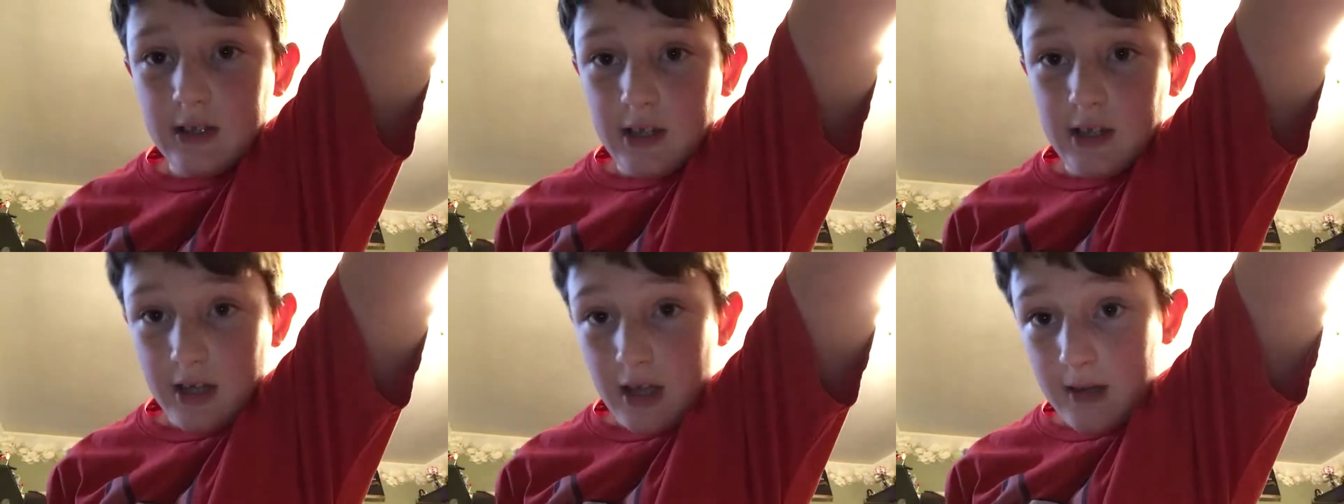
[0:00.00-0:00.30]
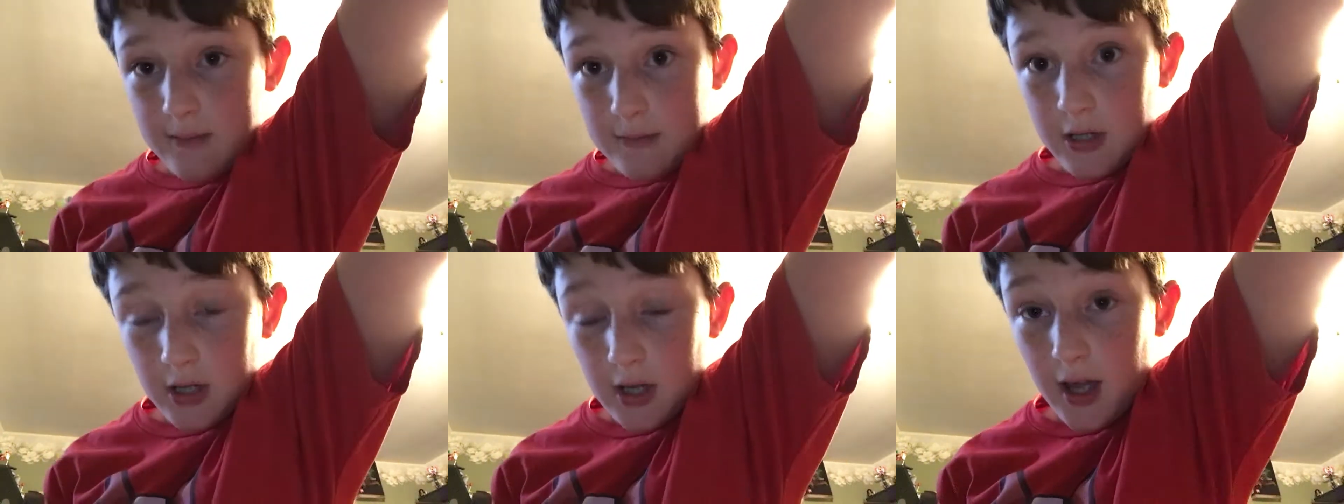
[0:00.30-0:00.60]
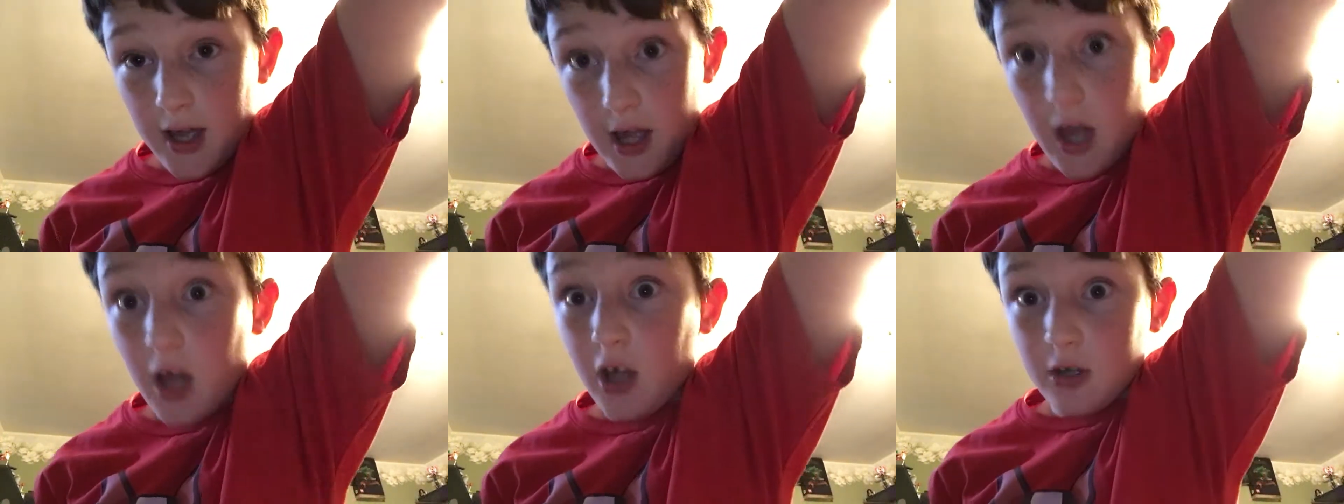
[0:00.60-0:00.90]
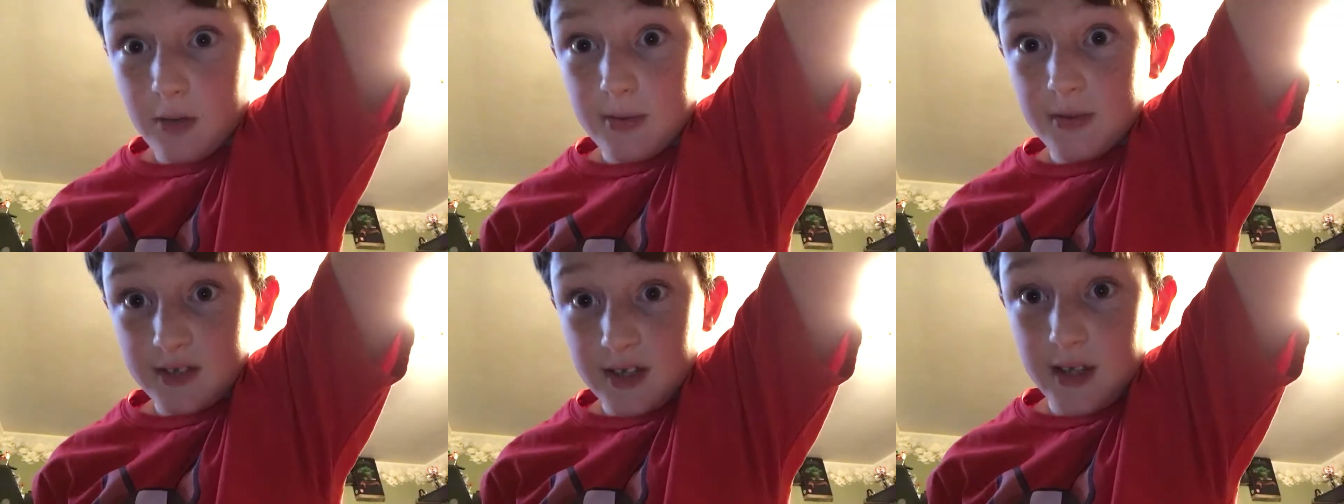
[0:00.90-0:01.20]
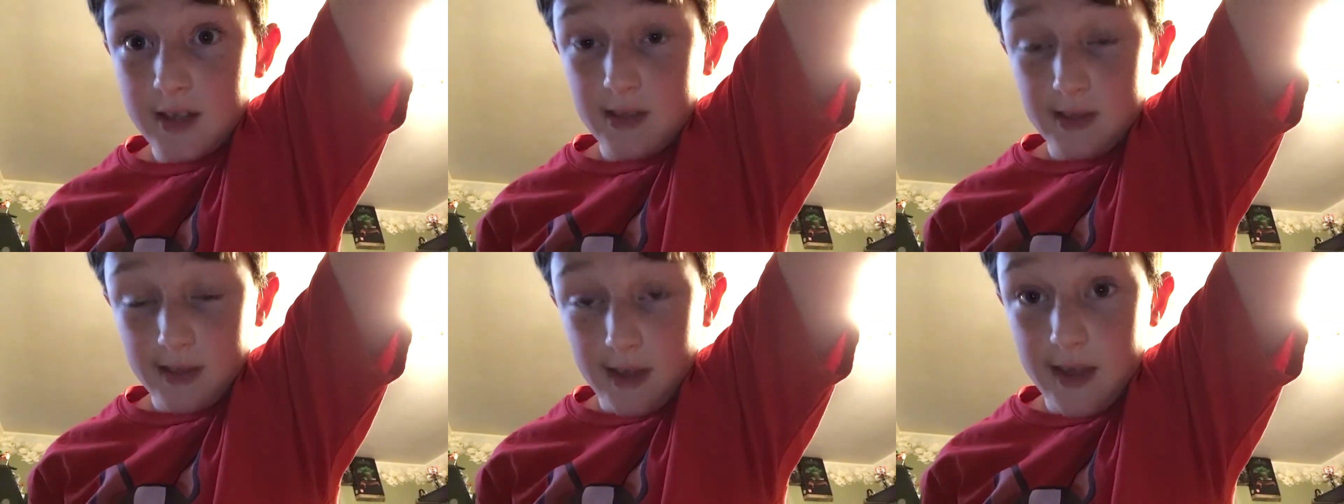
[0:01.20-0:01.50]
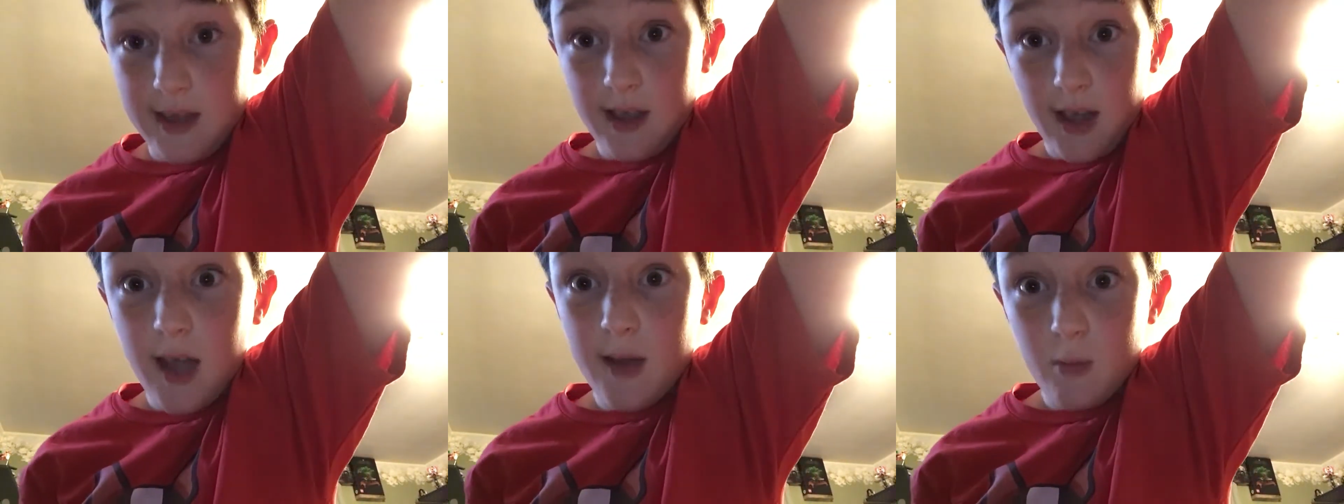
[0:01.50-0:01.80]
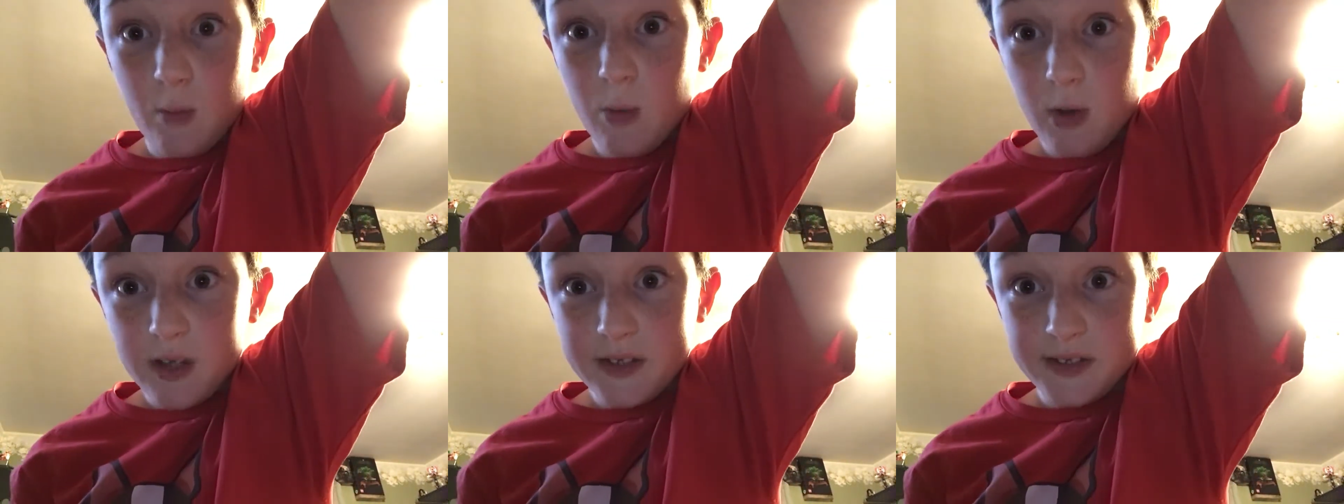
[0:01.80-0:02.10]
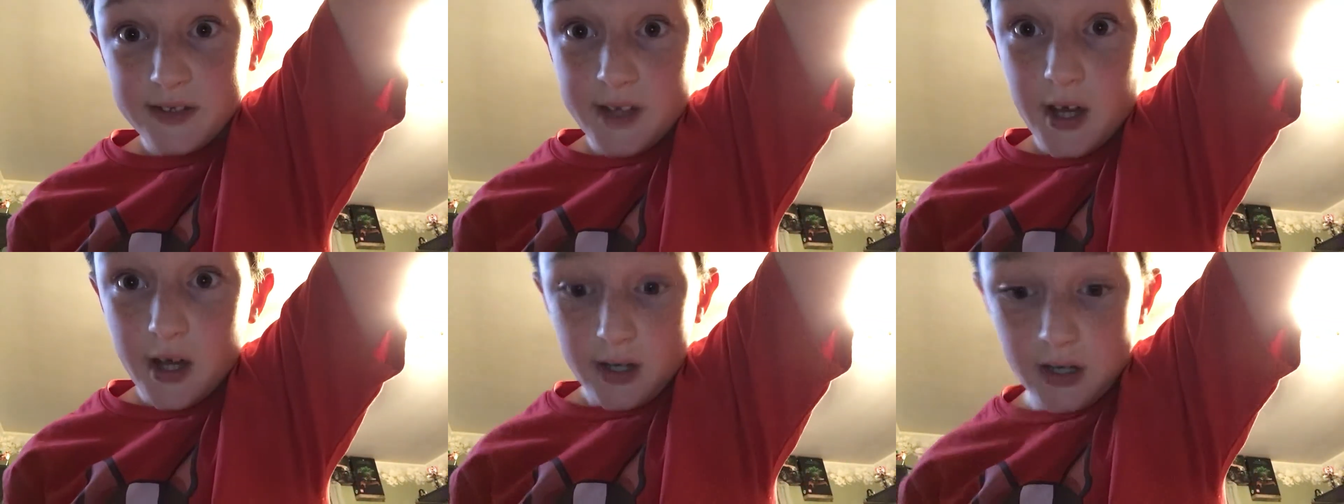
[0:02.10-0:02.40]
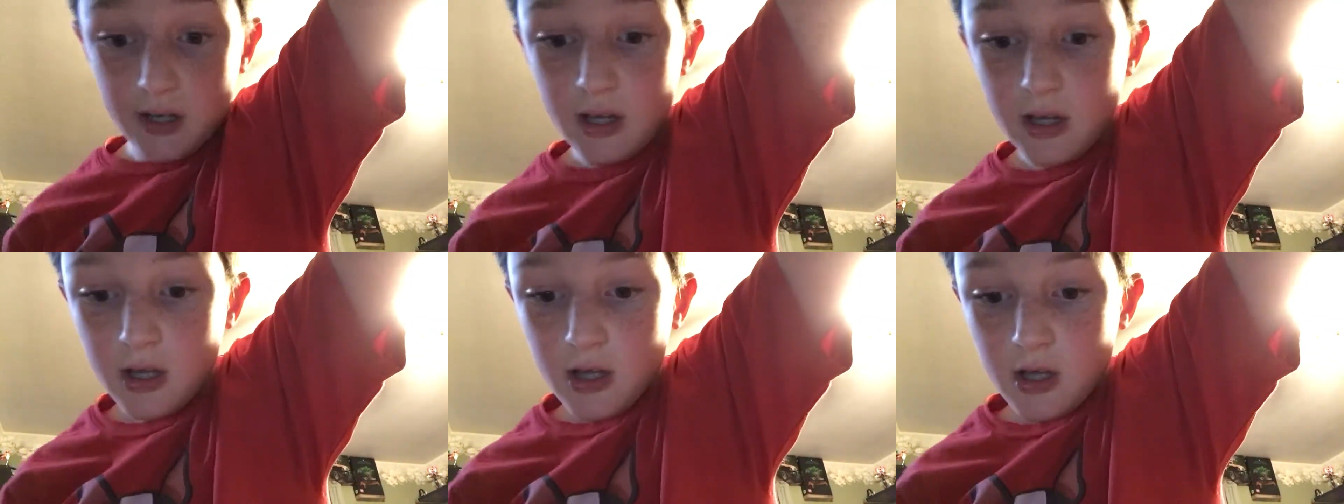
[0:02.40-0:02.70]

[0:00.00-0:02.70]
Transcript: Like, I 100%, like, I was gonna.